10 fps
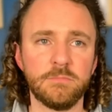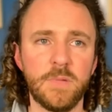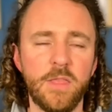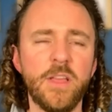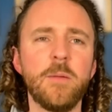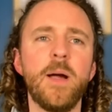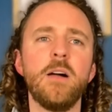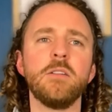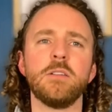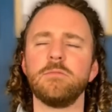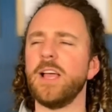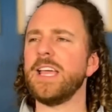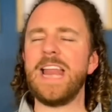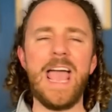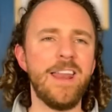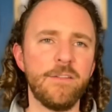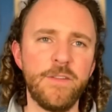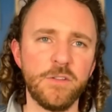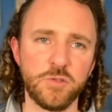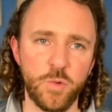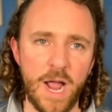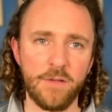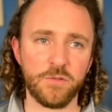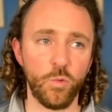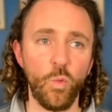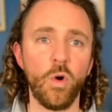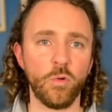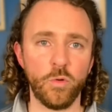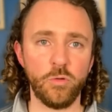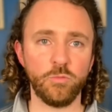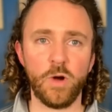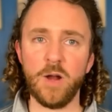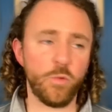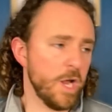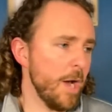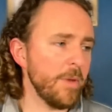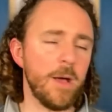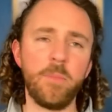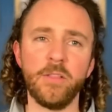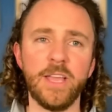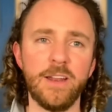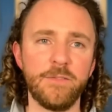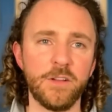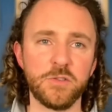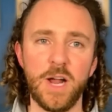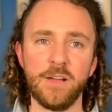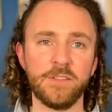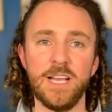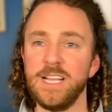Think about like an NFL draft war room, right? We're coming up on the NFL draft.